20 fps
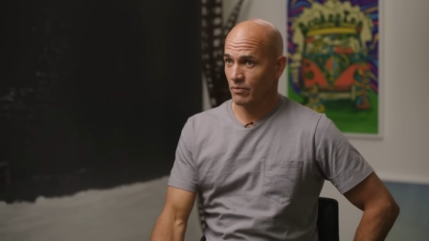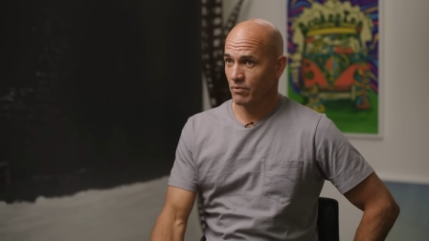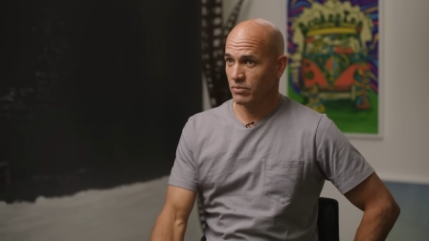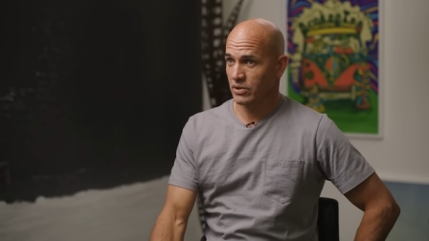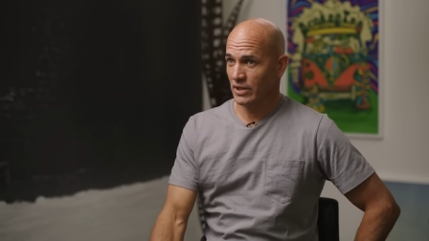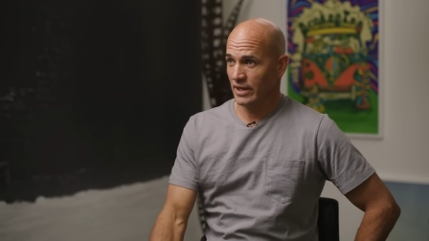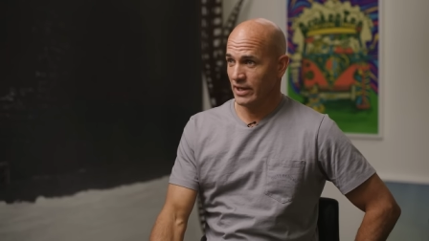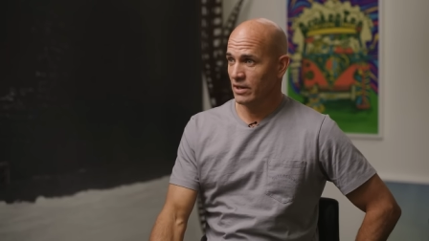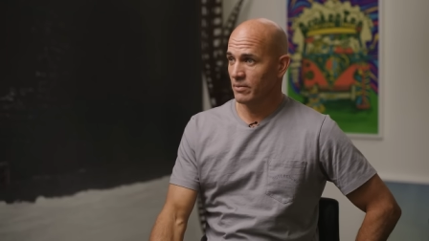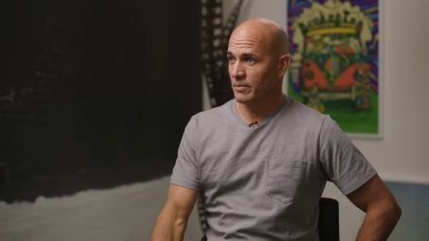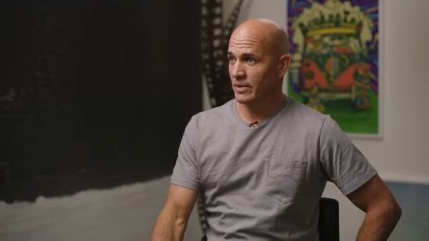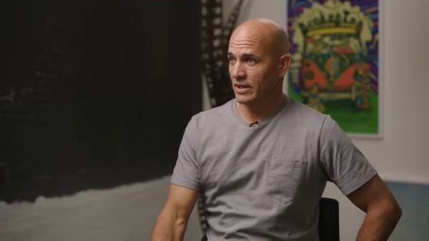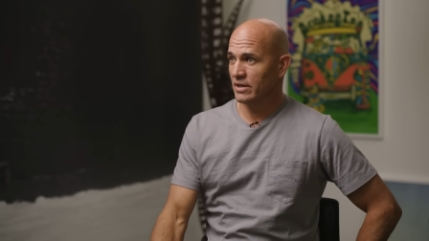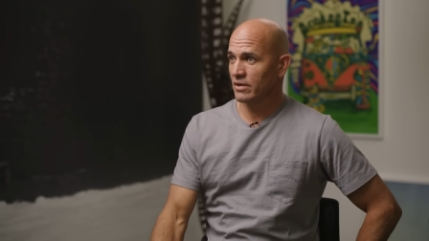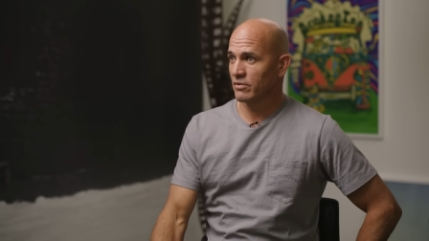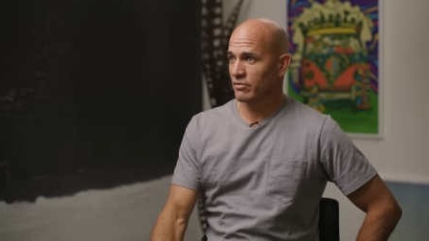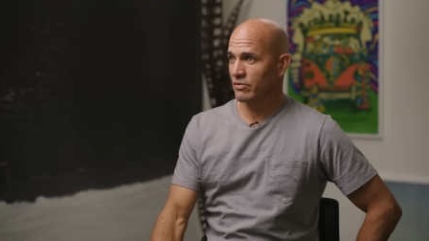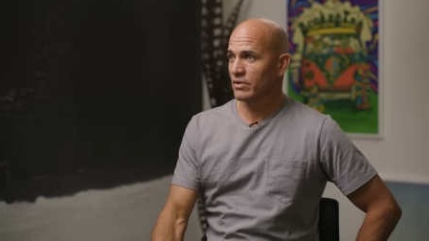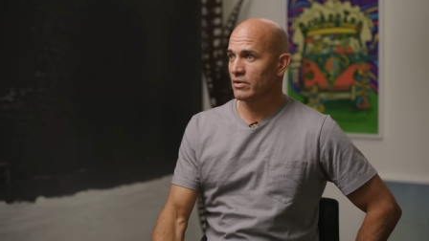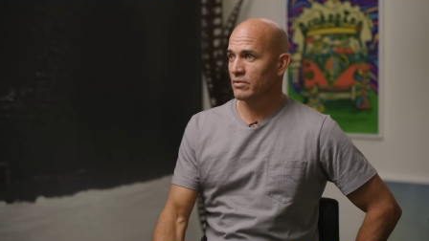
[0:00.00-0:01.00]
play it a bit
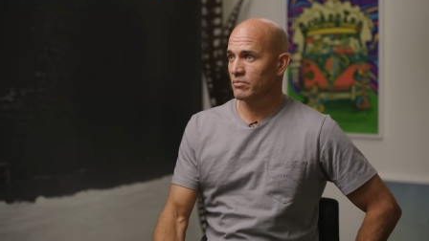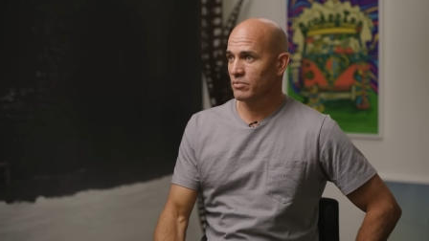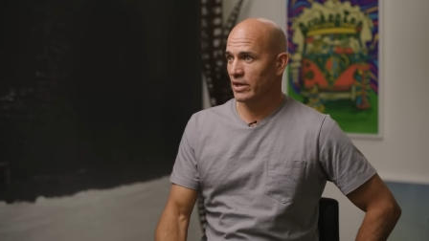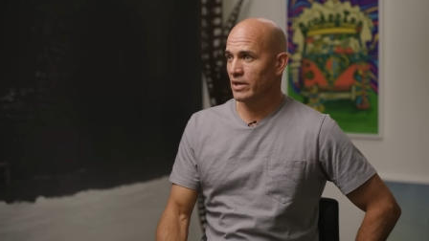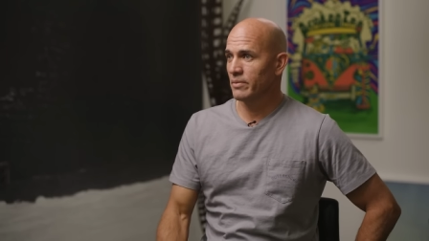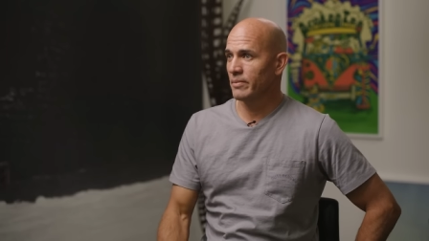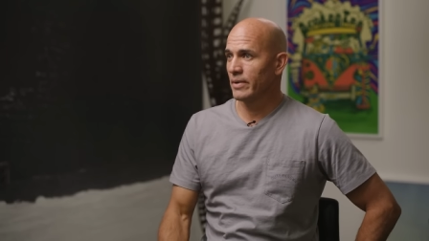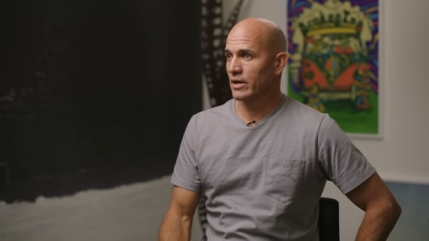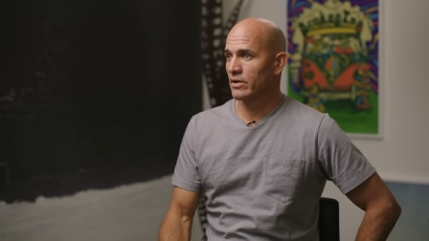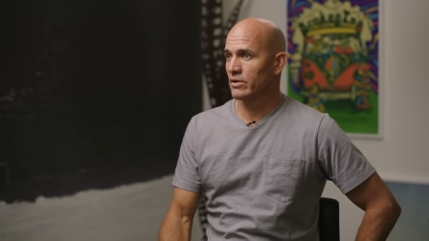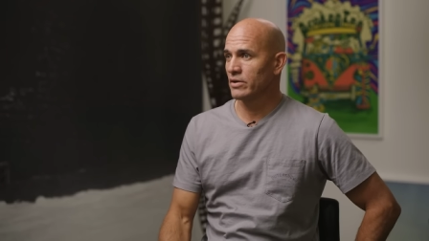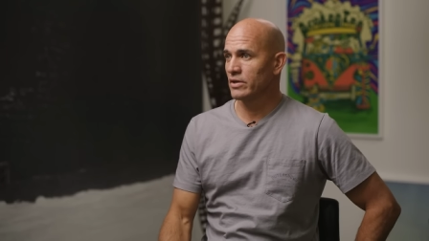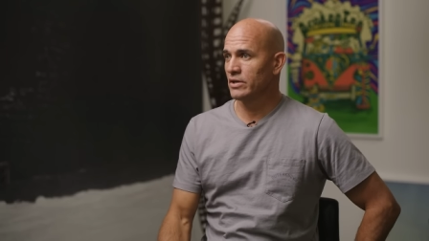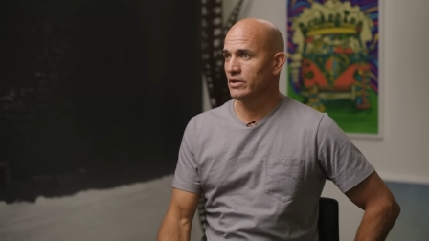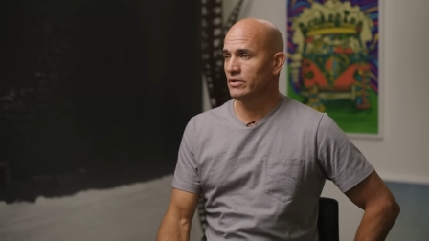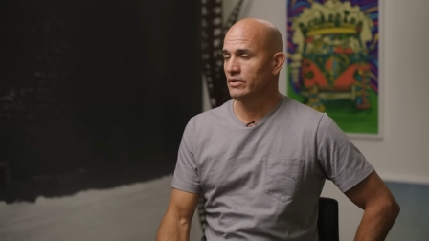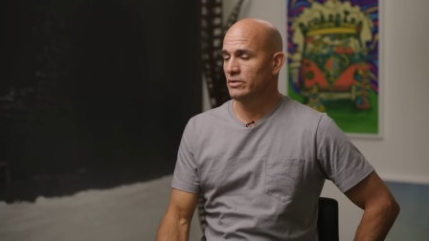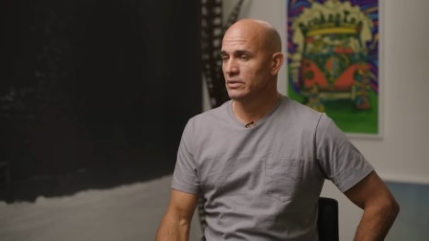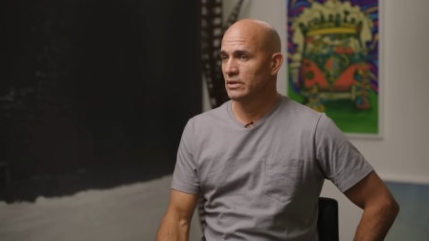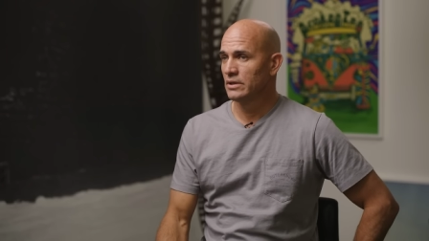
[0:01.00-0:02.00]
different and play it better than
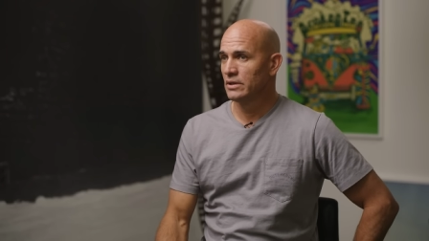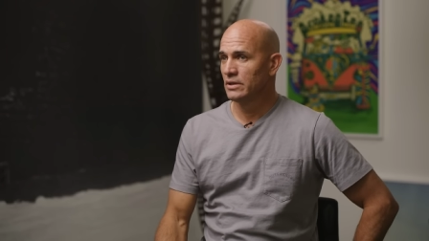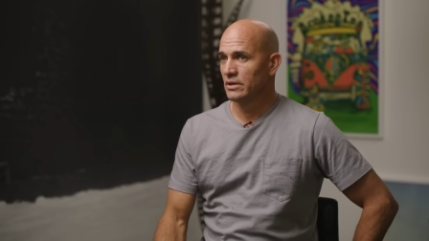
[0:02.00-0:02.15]
you.